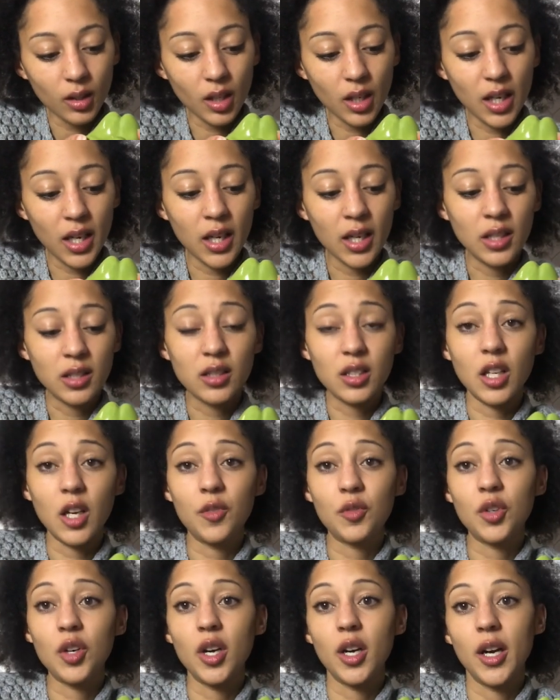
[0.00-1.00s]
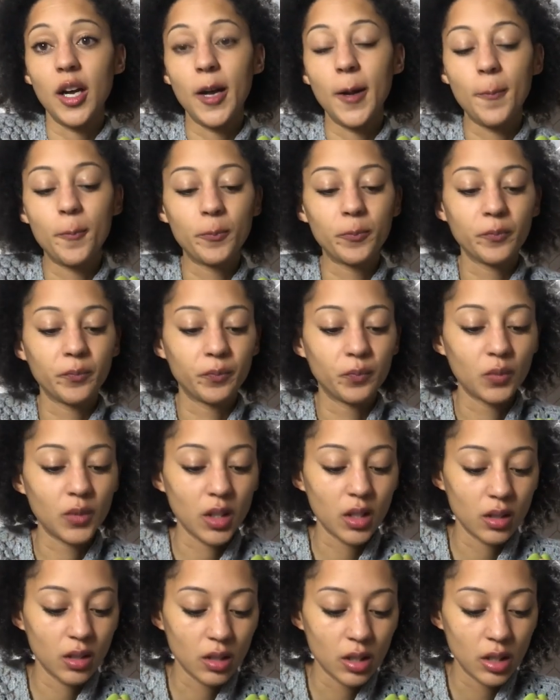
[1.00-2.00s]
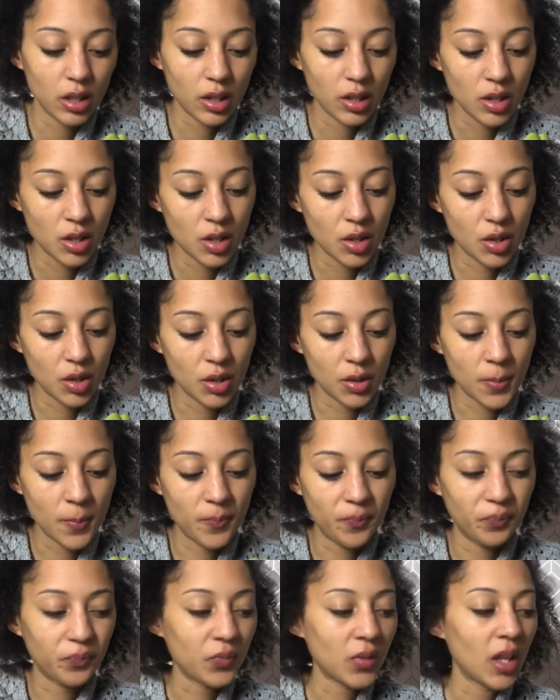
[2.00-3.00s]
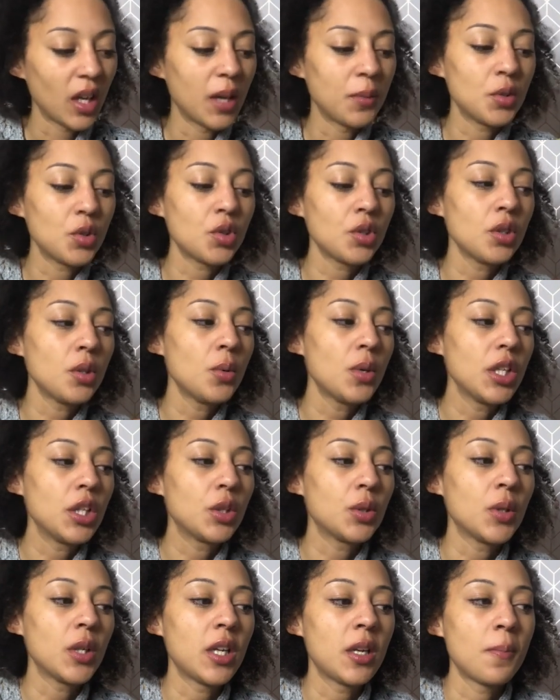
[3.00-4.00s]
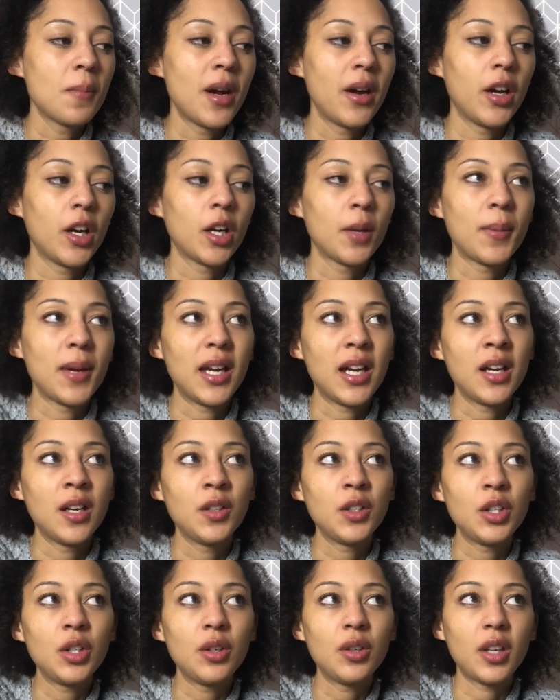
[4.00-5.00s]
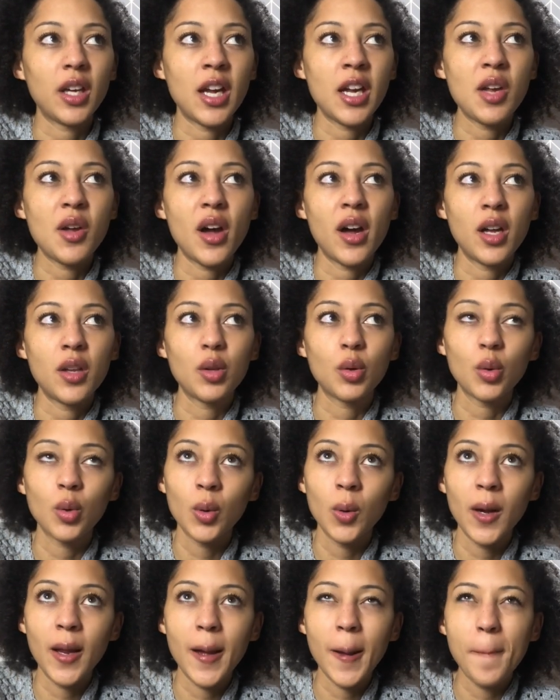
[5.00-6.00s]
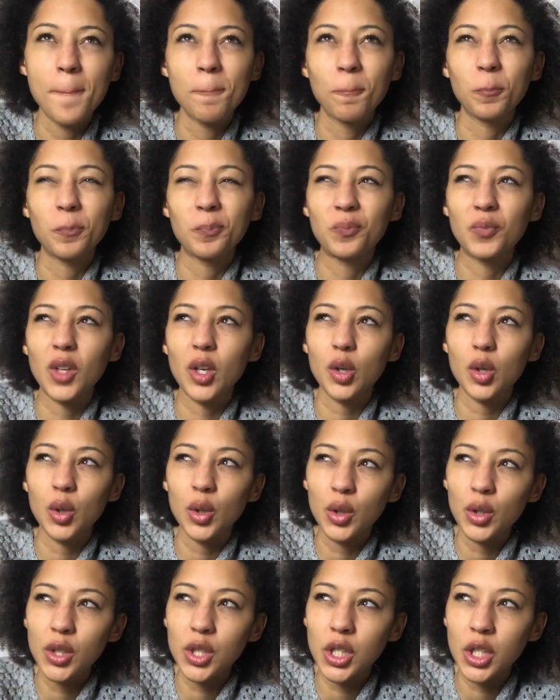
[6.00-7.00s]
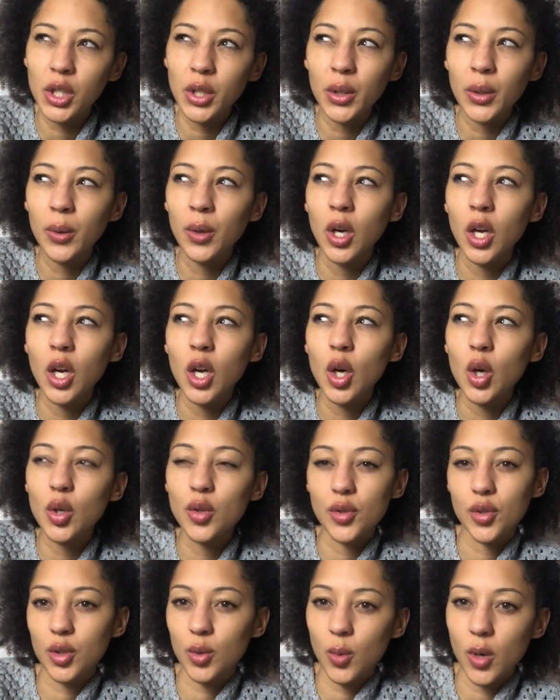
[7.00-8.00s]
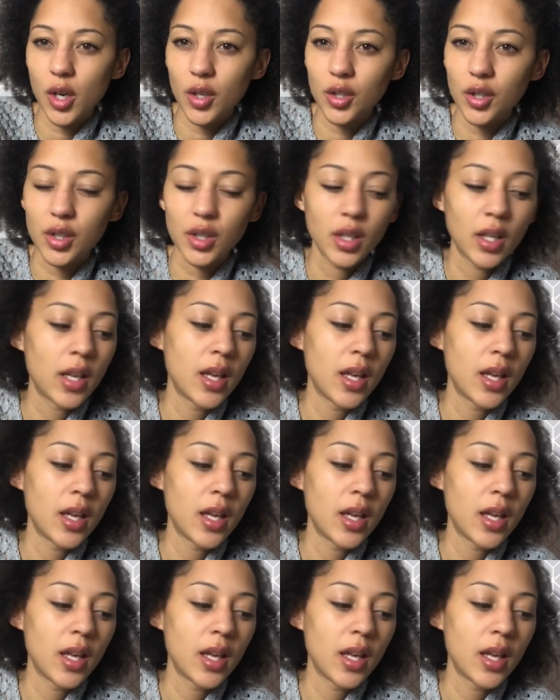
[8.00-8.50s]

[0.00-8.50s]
And I've got some, I'm not sure what you call it in America, but here in the UK you either call it cordial or squash,